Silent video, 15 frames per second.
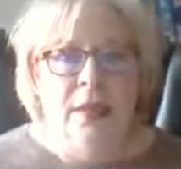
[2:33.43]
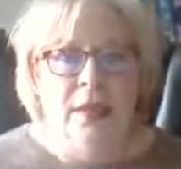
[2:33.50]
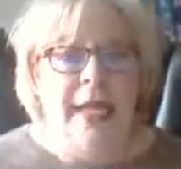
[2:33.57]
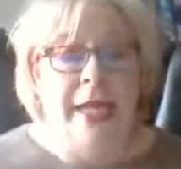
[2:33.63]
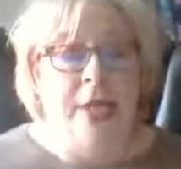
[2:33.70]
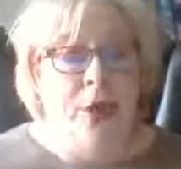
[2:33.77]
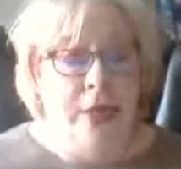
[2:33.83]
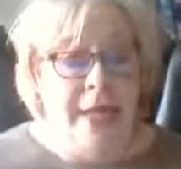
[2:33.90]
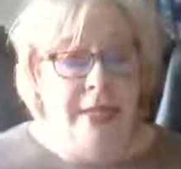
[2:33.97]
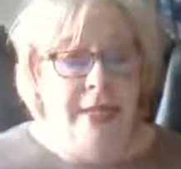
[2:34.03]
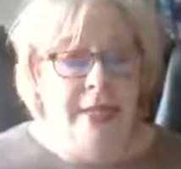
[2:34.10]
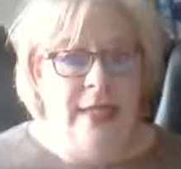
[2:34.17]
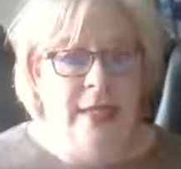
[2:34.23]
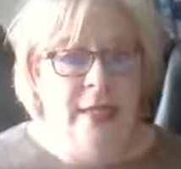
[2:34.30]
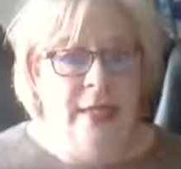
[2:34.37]
like
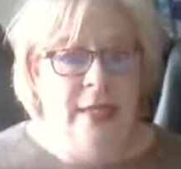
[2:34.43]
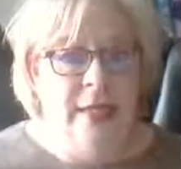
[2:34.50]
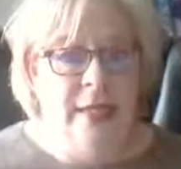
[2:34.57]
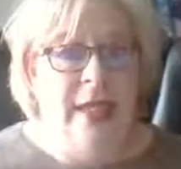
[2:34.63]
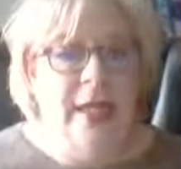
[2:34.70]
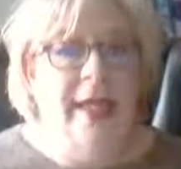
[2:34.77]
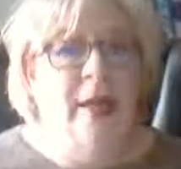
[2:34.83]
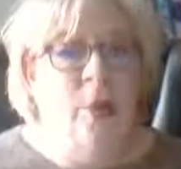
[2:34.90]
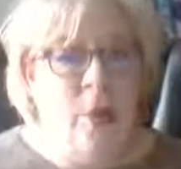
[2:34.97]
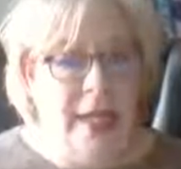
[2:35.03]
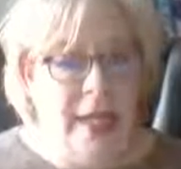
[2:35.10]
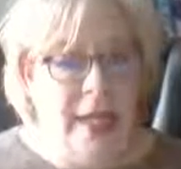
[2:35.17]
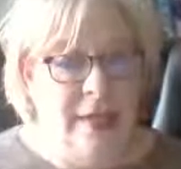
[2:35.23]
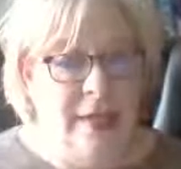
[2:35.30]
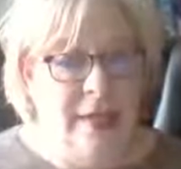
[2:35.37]
crazy, like a
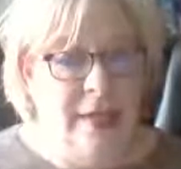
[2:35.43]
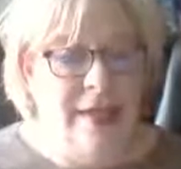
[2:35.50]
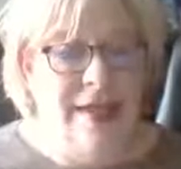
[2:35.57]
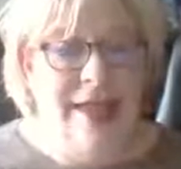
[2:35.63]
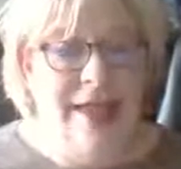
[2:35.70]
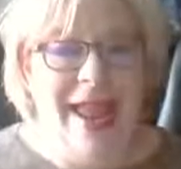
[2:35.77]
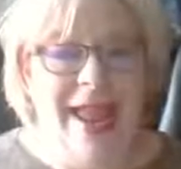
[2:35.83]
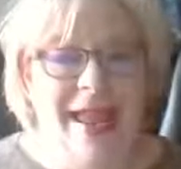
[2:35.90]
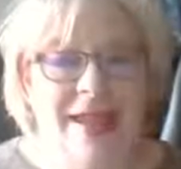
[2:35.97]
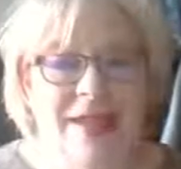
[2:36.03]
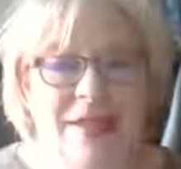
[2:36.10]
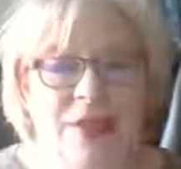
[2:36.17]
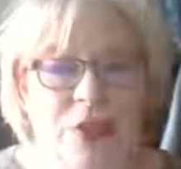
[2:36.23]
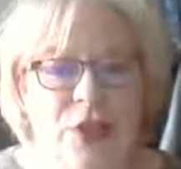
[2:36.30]
weed. And